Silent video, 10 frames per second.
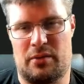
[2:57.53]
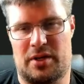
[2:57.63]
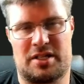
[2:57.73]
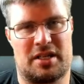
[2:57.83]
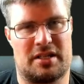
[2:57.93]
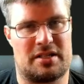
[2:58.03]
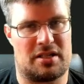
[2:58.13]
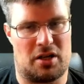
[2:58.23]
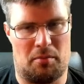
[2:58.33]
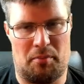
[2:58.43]
which is
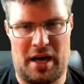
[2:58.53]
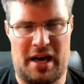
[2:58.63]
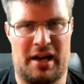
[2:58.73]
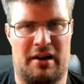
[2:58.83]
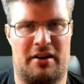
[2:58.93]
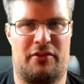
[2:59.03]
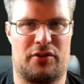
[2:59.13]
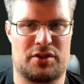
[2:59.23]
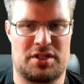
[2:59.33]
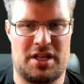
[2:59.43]
the compiler
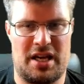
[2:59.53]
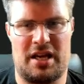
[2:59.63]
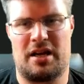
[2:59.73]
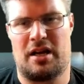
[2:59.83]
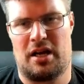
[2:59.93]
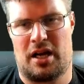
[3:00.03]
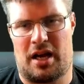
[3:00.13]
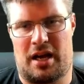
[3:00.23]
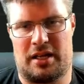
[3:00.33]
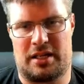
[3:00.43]
for C.
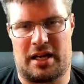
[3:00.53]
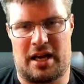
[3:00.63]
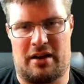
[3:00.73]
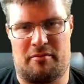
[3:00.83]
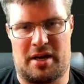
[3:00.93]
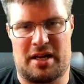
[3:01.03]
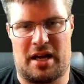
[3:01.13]
And I have my